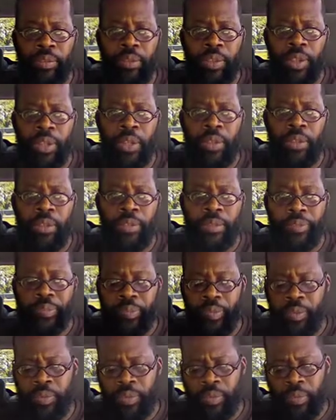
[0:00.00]
You know?
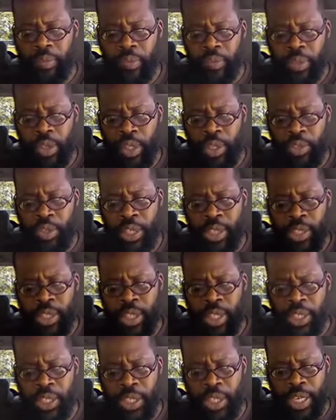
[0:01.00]
They
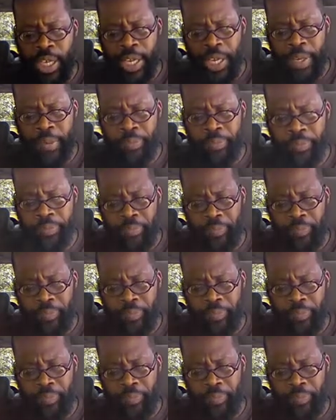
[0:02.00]
trusted until the end.